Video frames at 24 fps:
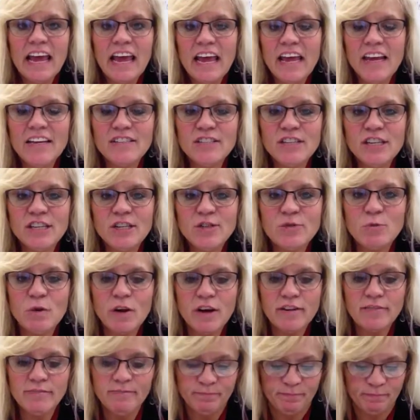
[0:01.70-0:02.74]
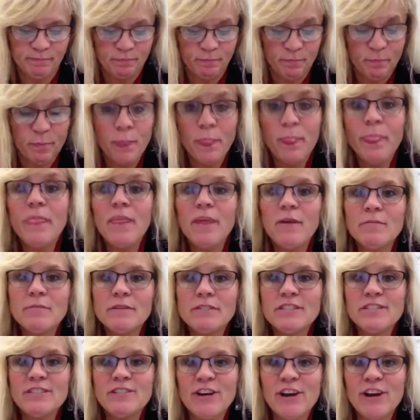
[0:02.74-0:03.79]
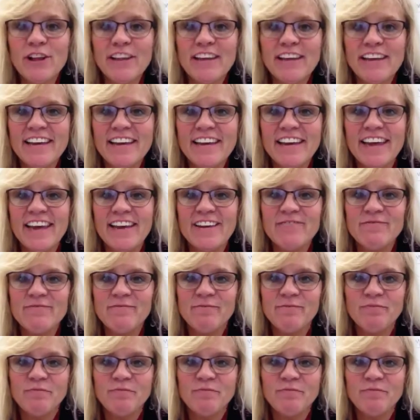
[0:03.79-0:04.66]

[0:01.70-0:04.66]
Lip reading: K61. This is Harley again.